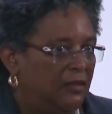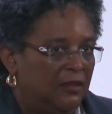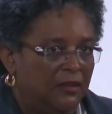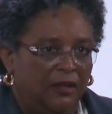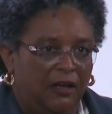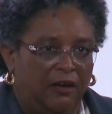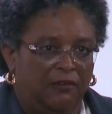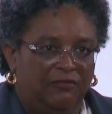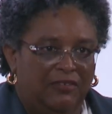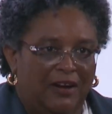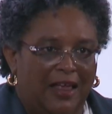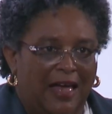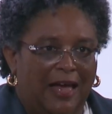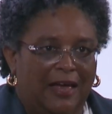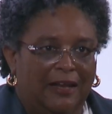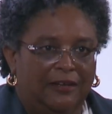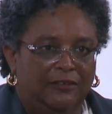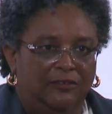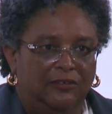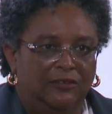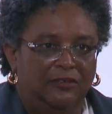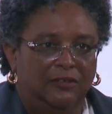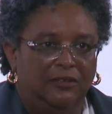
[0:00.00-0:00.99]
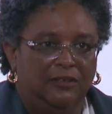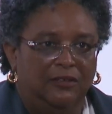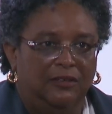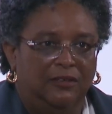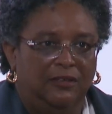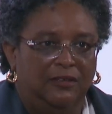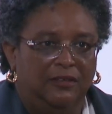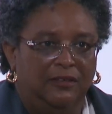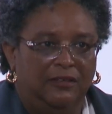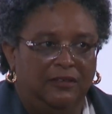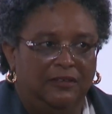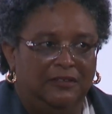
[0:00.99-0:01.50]
of land
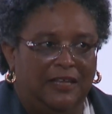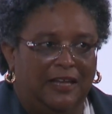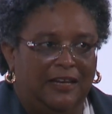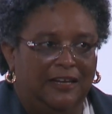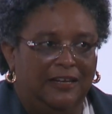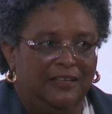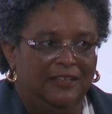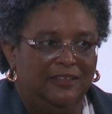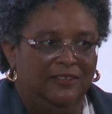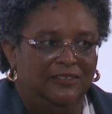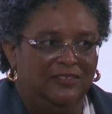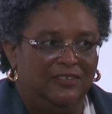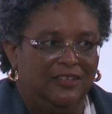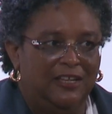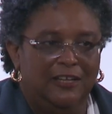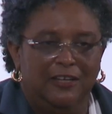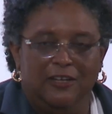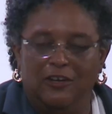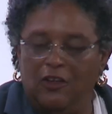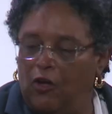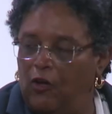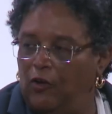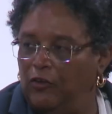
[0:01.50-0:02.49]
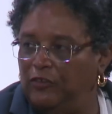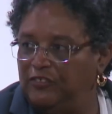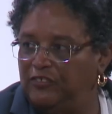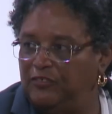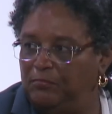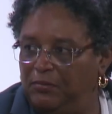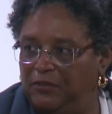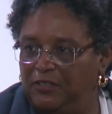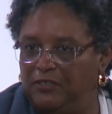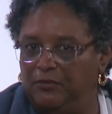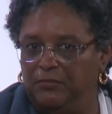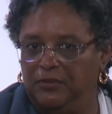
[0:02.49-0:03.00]
that is
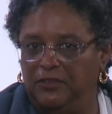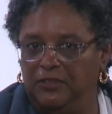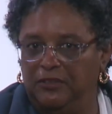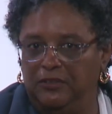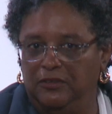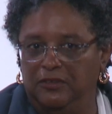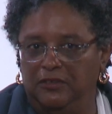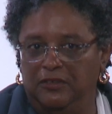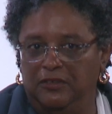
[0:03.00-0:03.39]
inhospitable